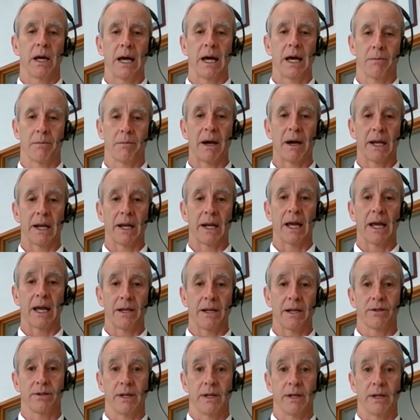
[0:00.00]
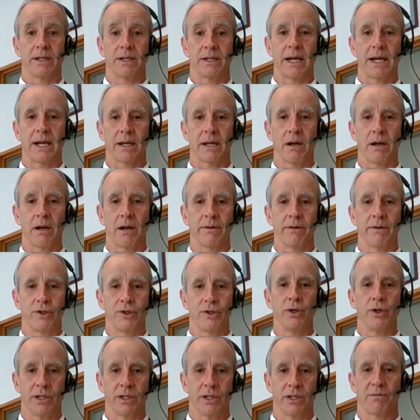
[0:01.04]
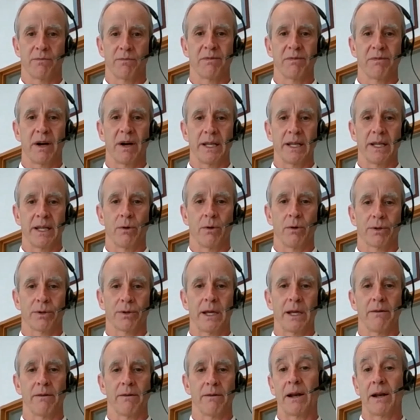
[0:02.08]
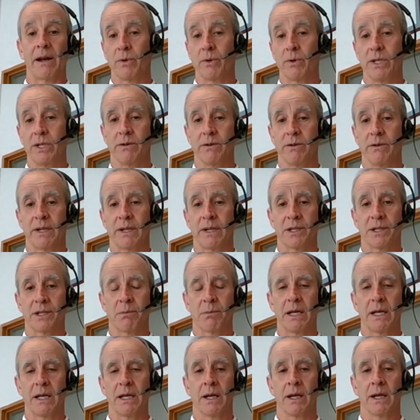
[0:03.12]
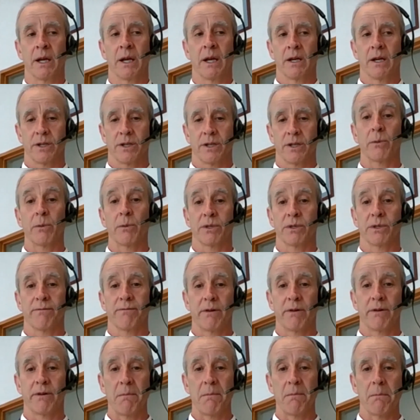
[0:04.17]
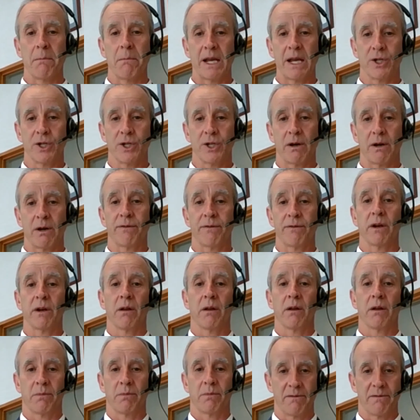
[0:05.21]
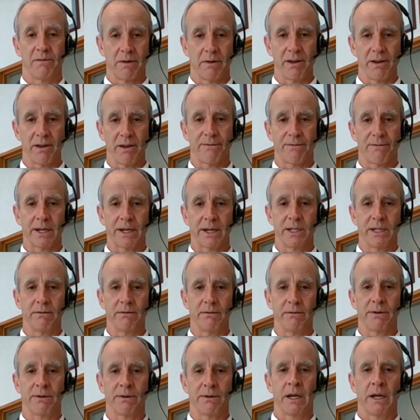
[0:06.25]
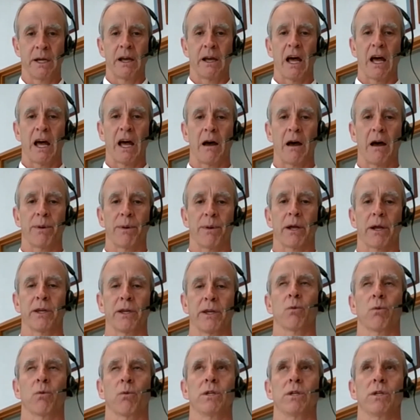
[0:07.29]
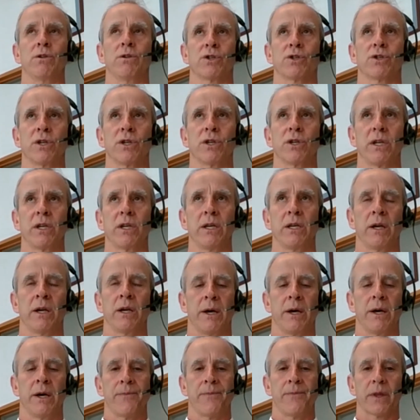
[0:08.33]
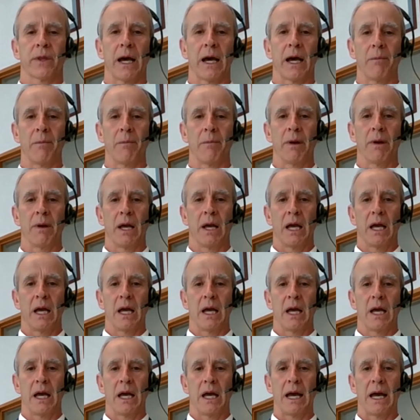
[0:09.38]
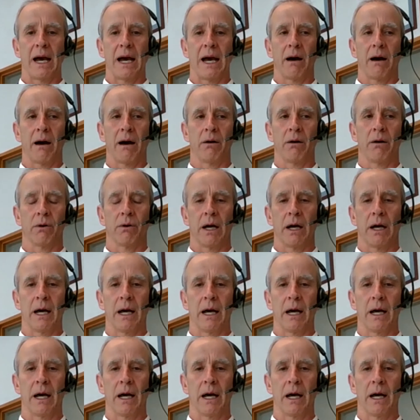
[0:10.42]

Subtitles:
the mainland to then take over duties of providing healthcare in that region of Tasmania. So that was a very major effort, but very effective. But I think when you see how